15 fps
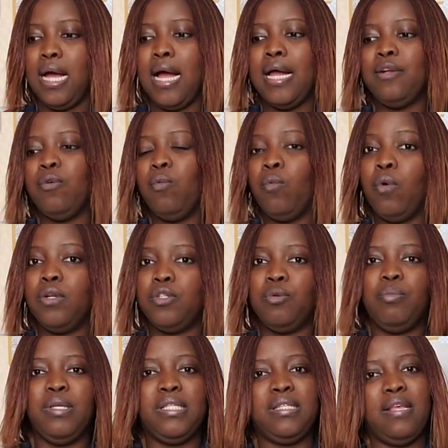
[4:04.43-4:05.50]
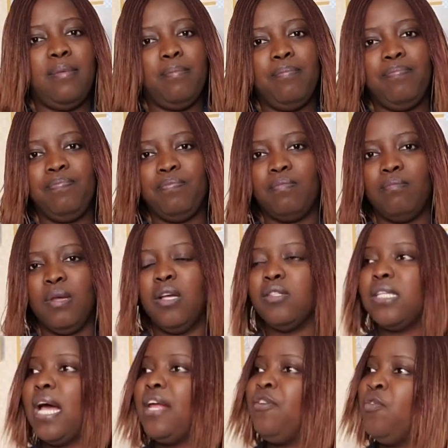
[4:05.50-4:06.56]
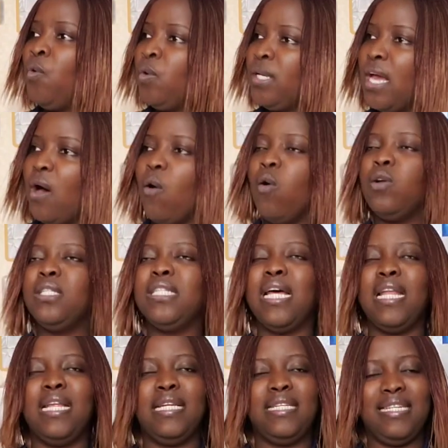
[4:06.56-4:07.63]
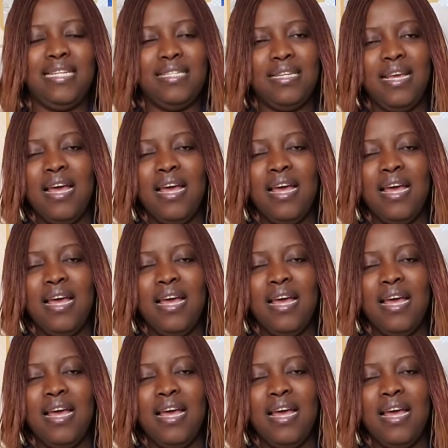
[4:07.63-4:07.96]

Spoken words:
I don't want to miss them, because I know they are all talented,